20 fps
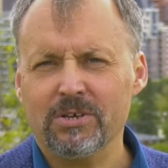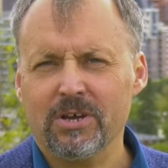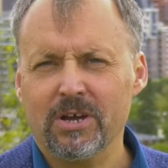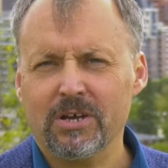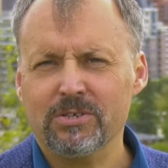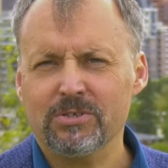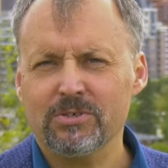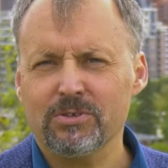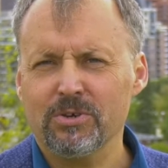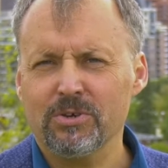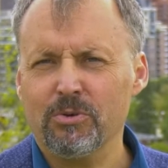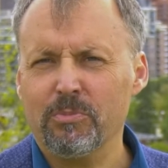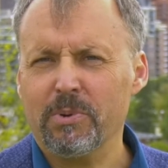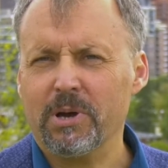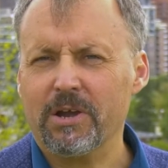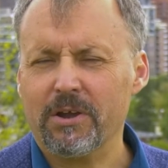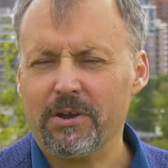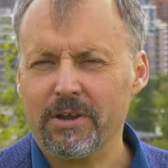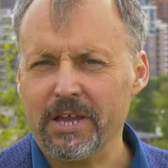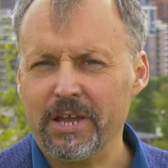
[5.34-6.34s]
talk to you
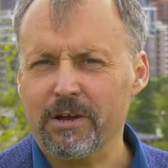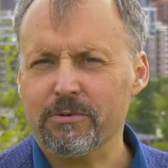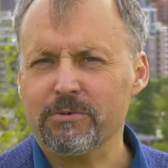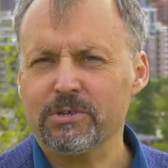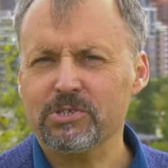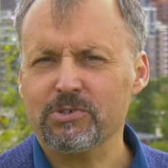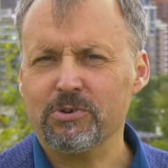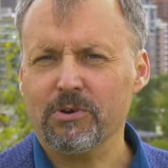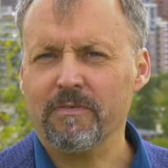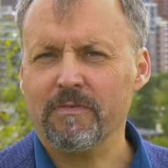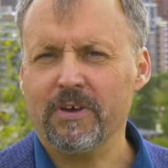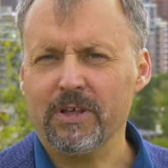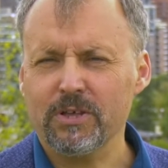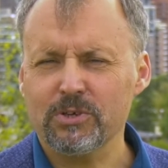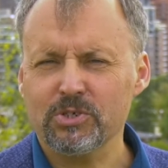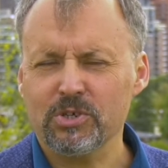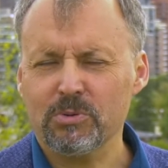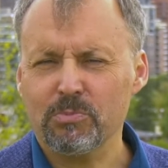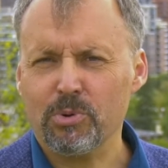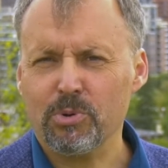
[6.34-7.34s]
about our Calgary Stroke
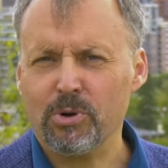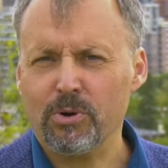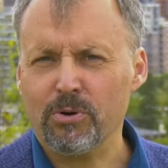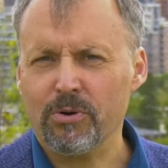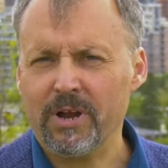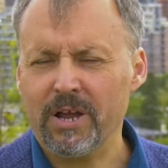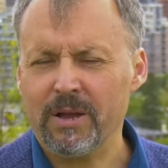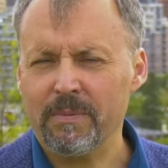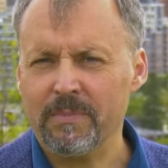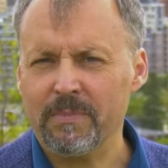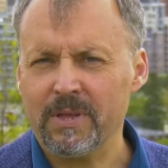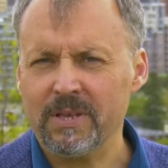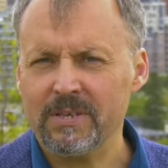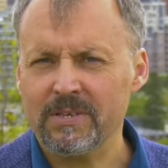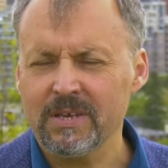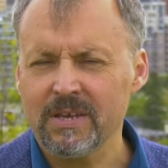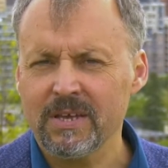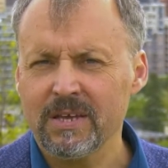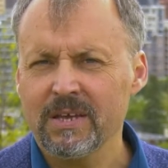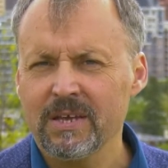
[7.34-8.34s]
Fellowship Program that
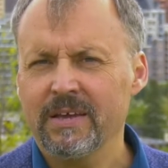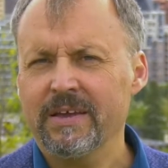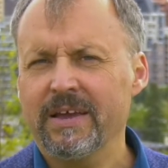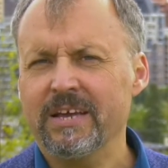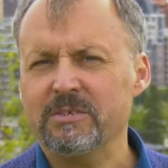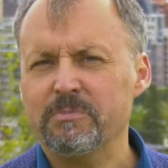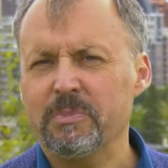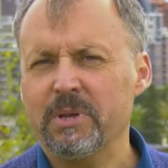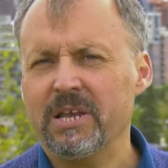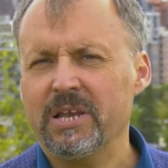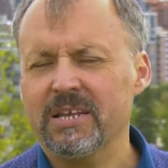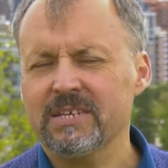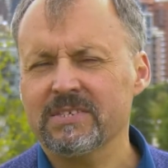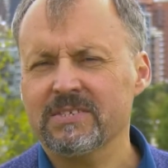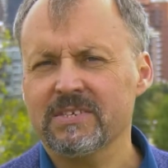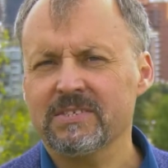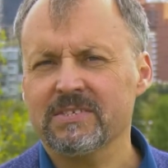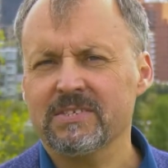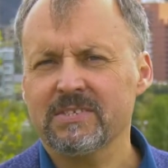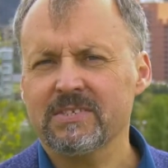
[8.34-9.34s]
has been in
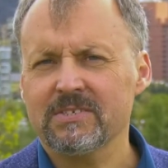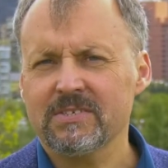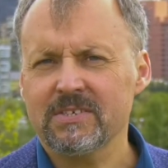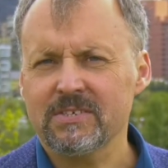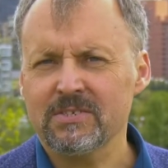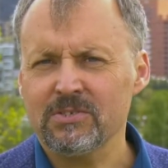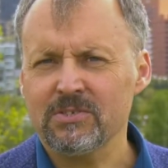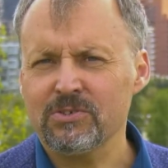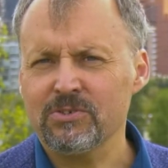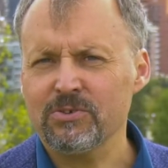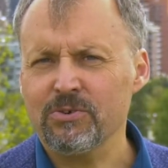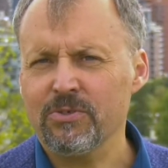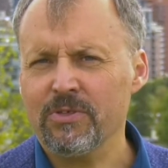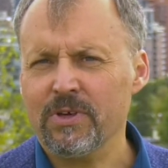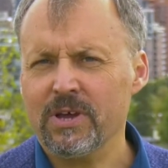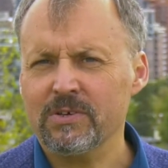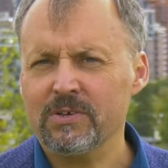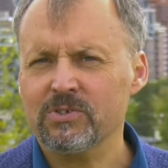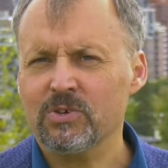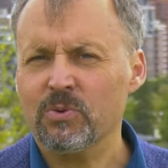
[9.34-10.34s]
existence since
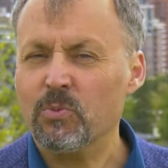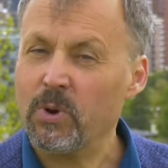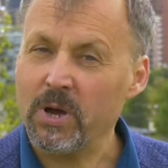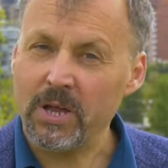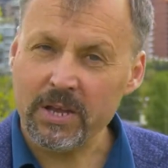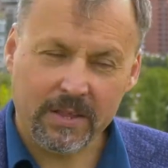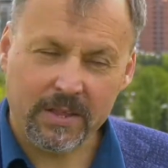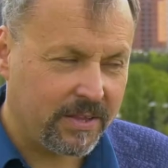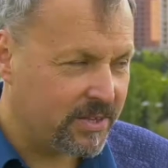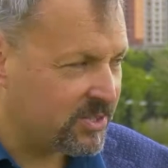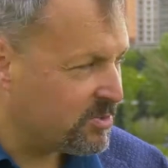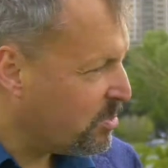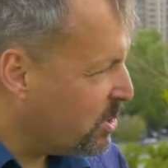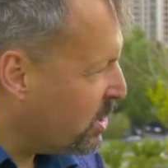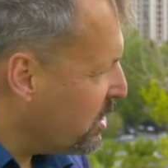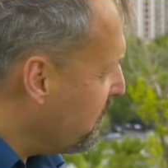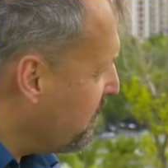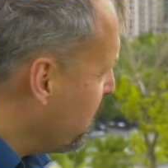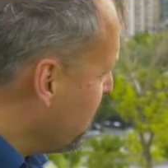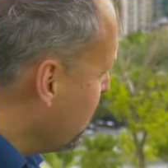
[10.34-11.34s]
2001 in this
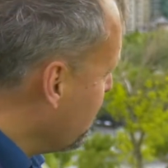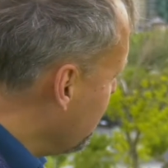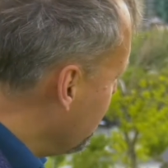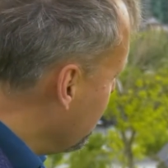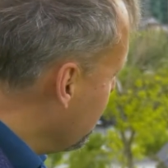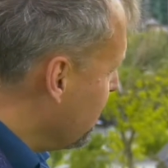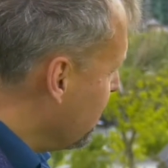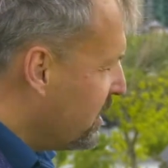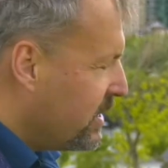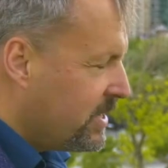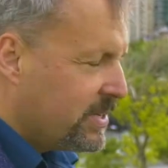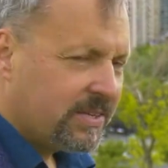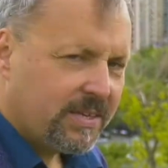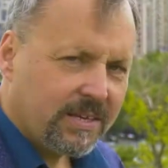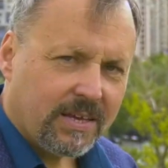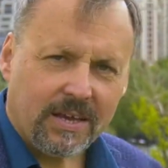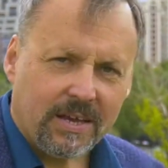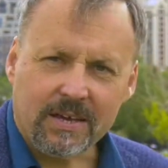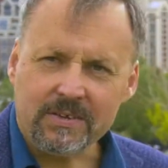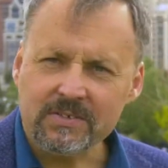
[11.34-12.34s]
beautiful
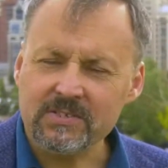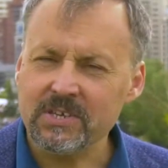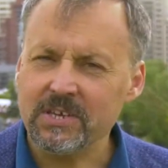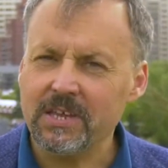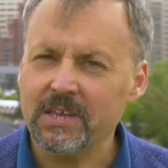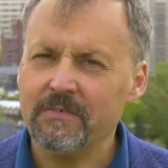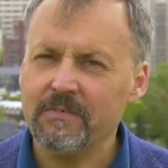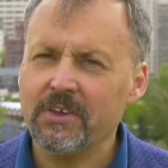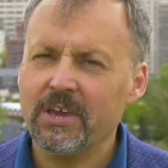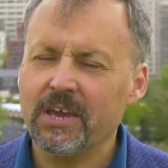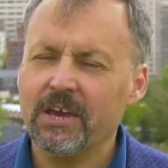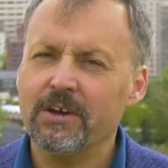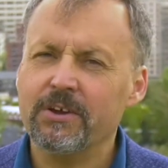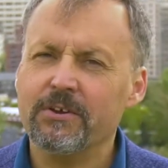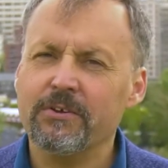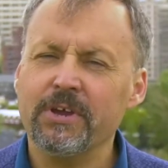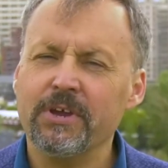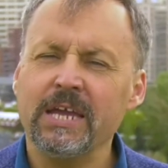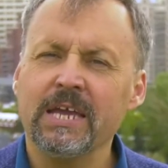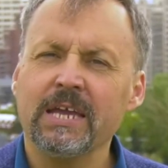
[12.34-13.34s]
uh, city of
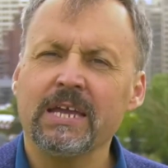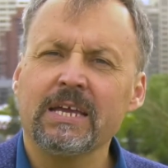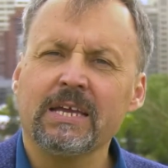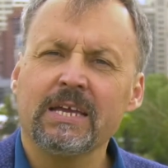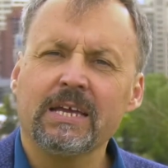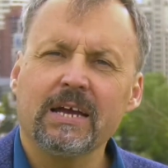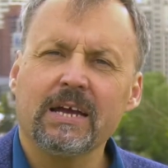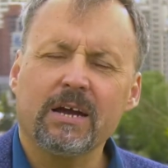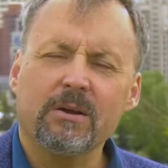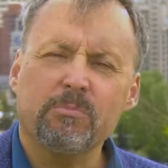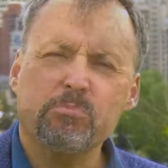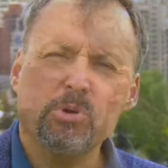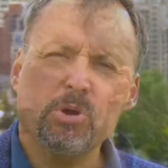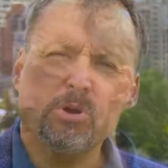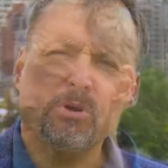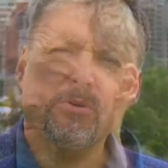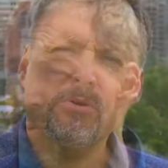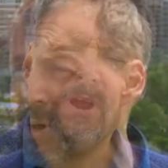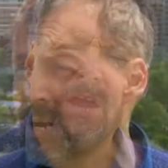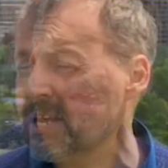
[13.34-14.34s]
Calgary. Over
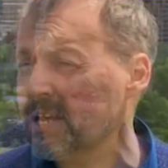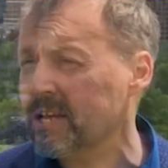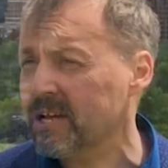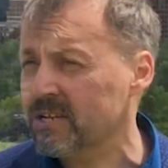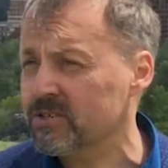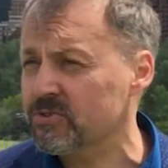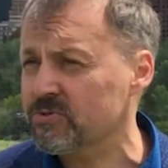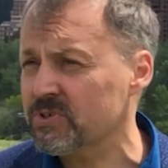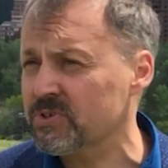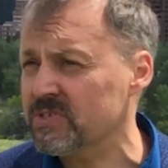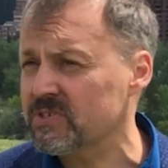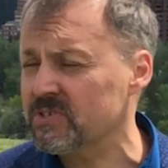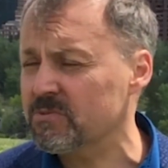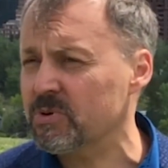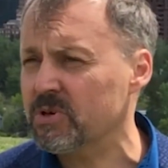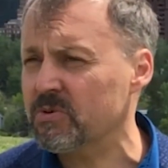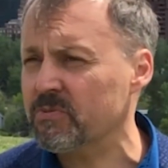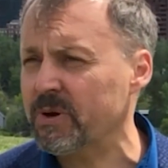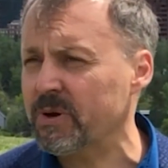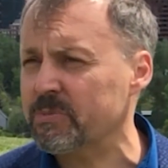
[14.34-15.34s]
20 countries have
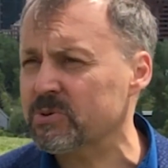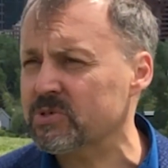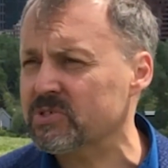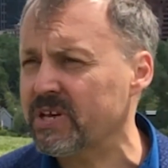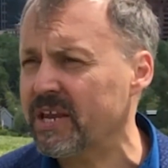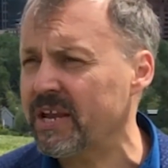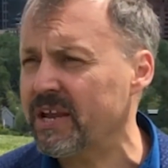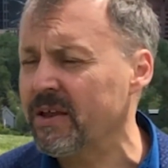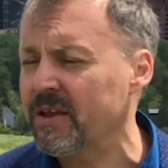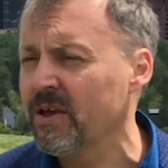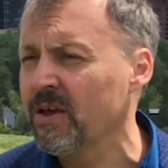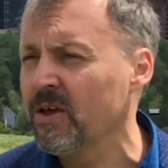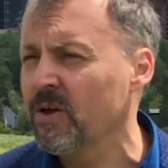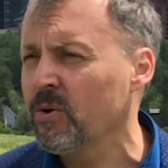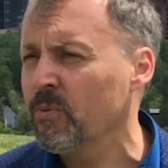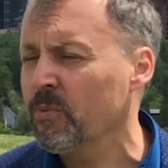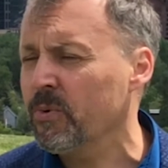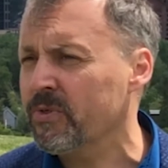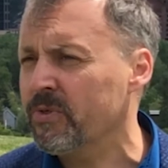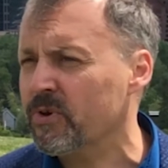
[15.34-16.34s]
been represented
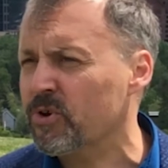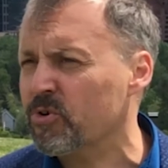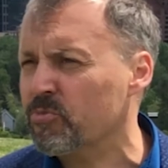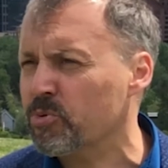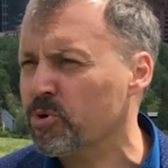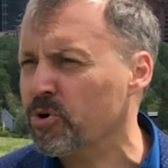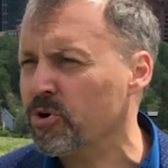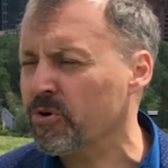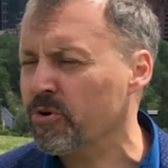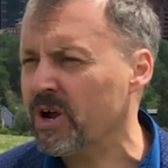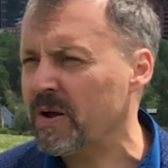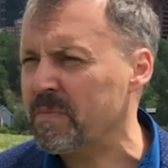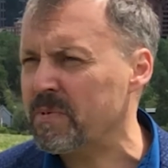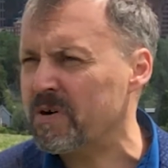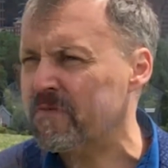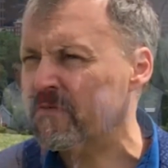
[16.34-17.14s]
within our program. Our